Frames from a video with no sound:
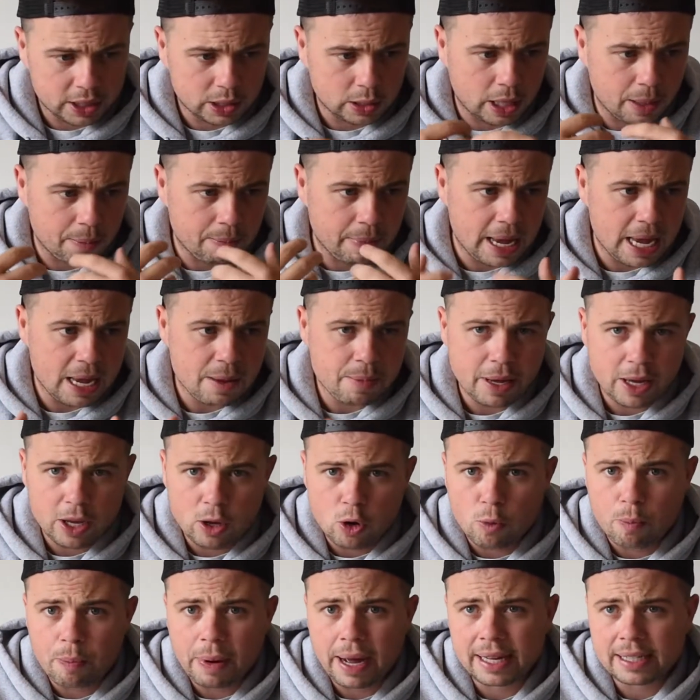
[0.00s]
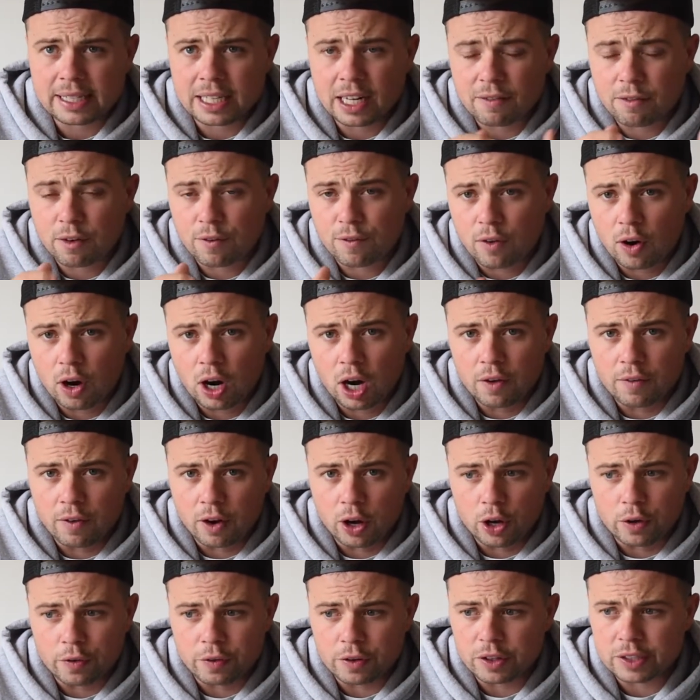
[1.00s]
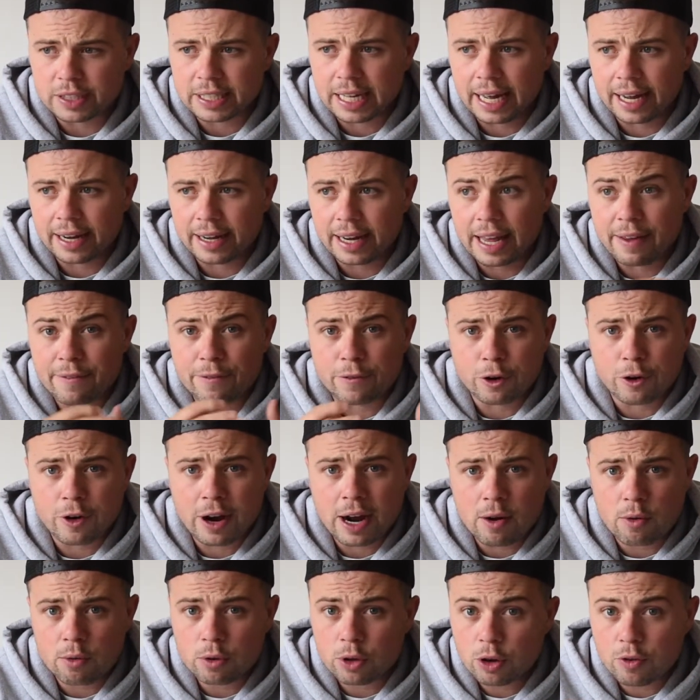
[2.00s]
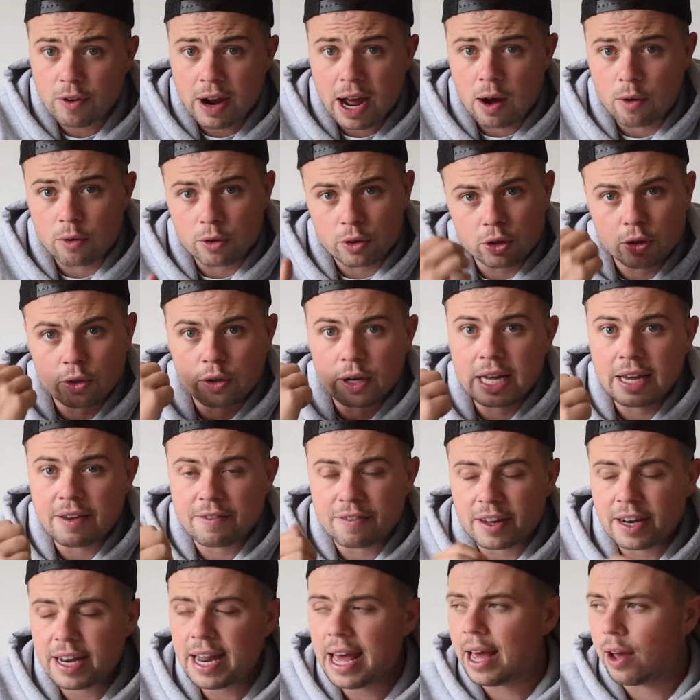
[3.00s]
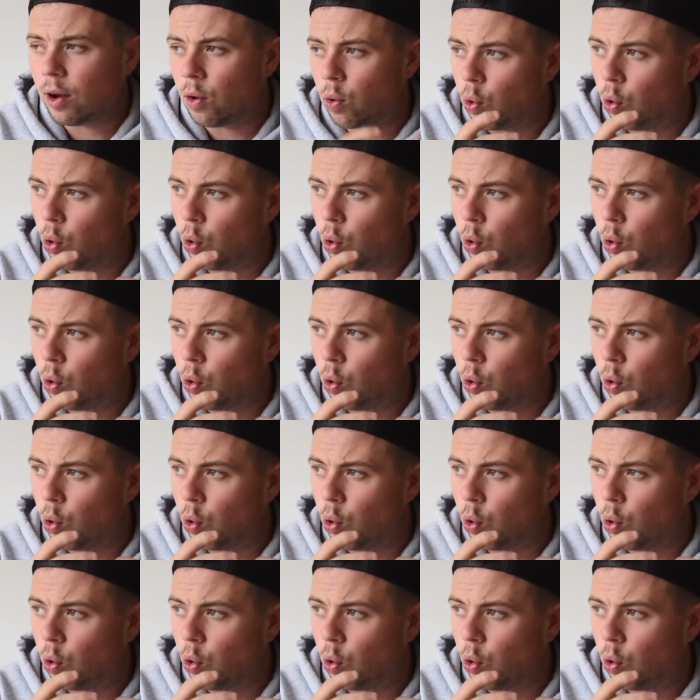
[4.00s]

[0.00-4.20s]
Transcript: So it may be you're batting for 5 overs, and if you're out, you're out, you leave the net.